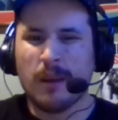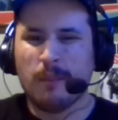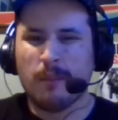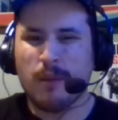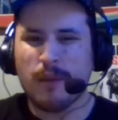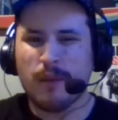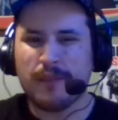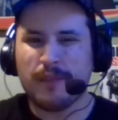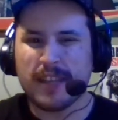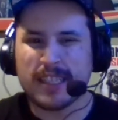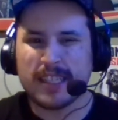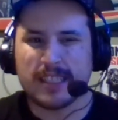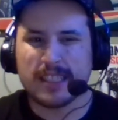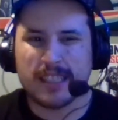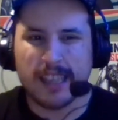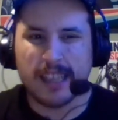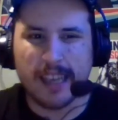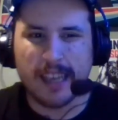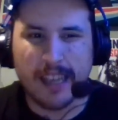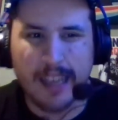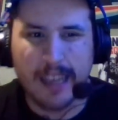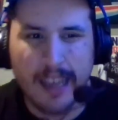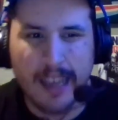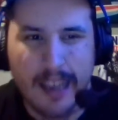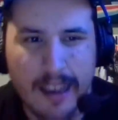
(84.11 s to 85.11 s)
But with that
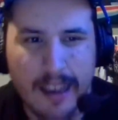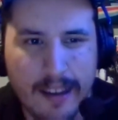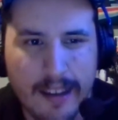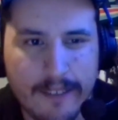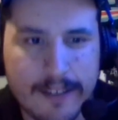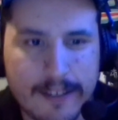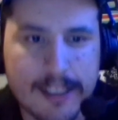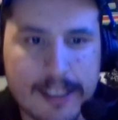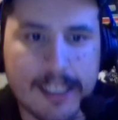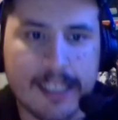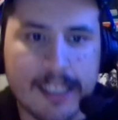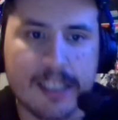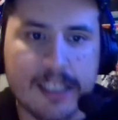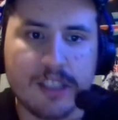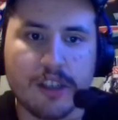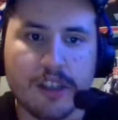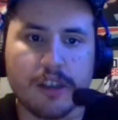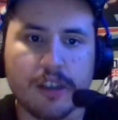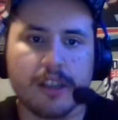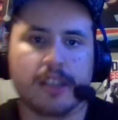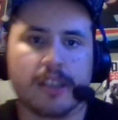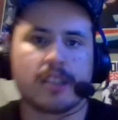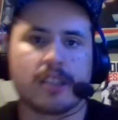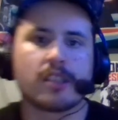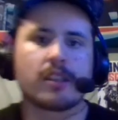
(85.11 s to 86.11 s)
said, let's get
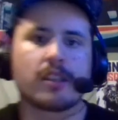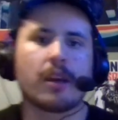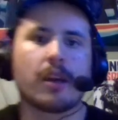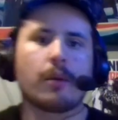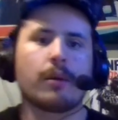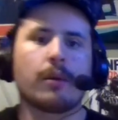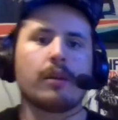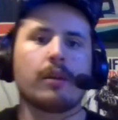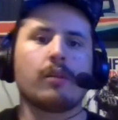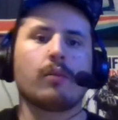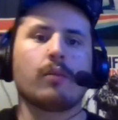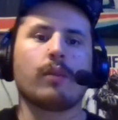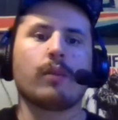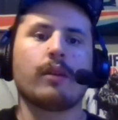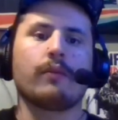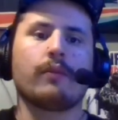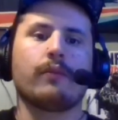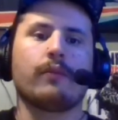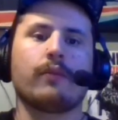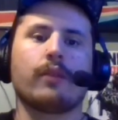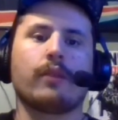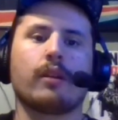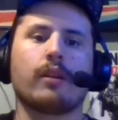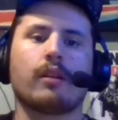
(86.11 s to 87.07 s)
started, shall we? With